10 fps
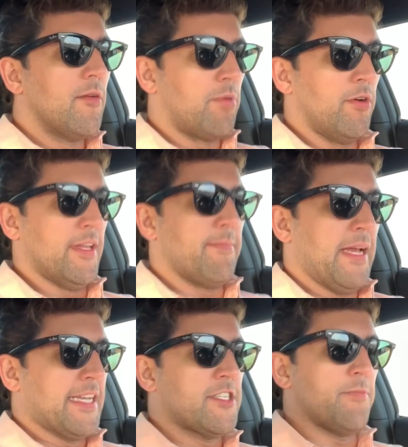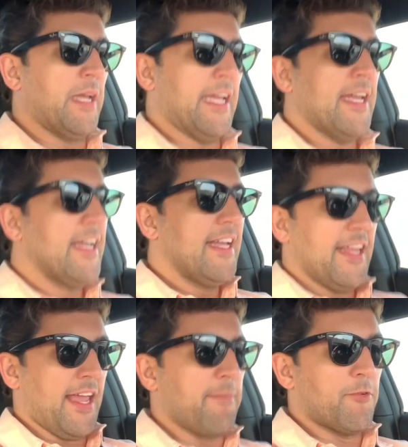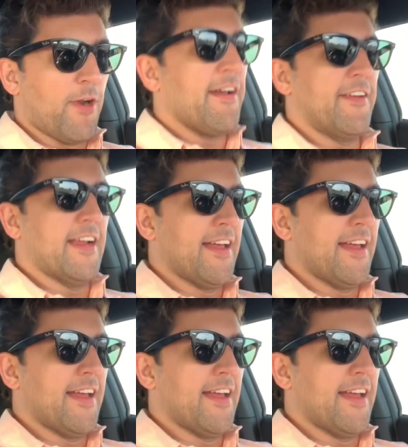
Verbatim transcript: pulled up next to me, kept revving.